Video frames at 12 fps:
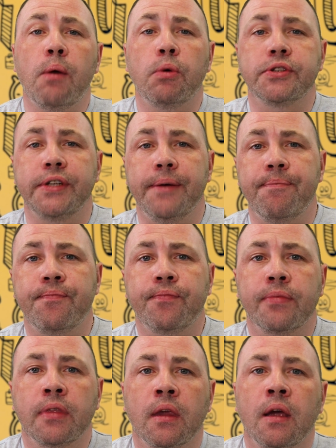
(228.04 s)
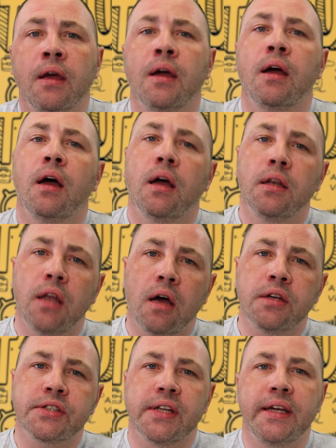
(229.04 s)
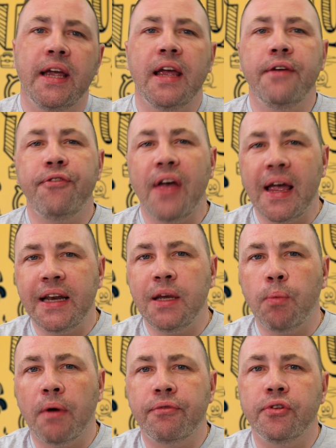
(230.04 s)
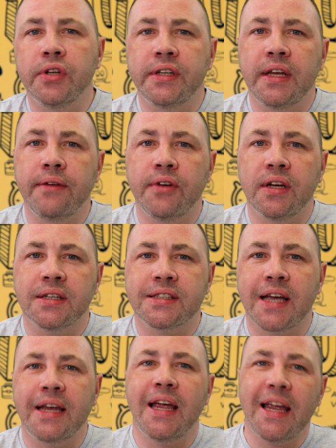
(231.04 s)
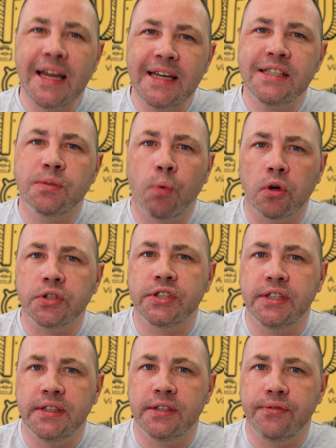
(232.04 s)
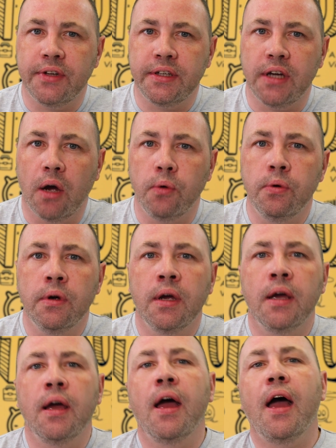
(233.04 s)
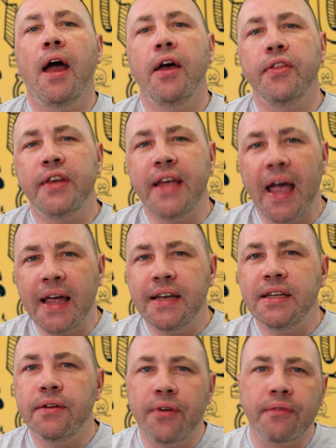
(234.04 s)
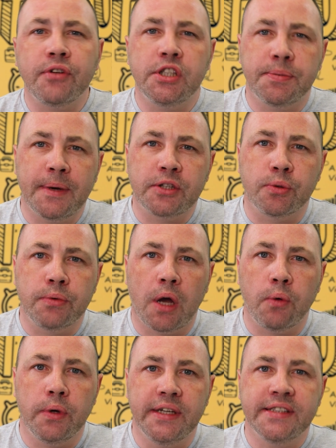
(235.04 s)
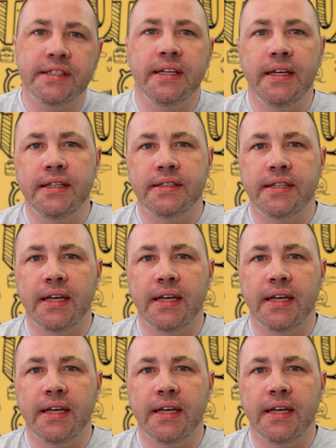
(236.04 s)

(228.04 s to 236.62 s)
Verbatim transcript: now was it? Lastly, if anyone from the DVSA is watching this video, at the end of every special notice, it